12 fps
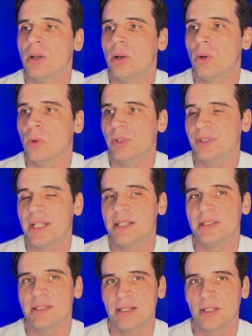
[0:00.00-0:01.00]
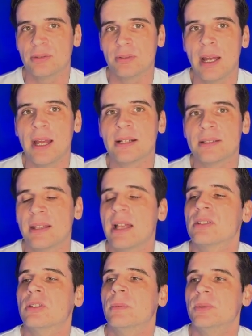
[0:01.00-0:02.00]
or the data is incorrect,
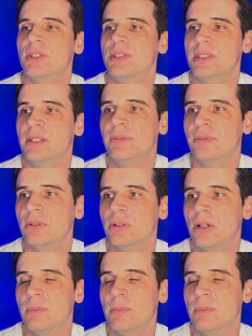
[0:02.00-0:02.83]
that's an opportunity for a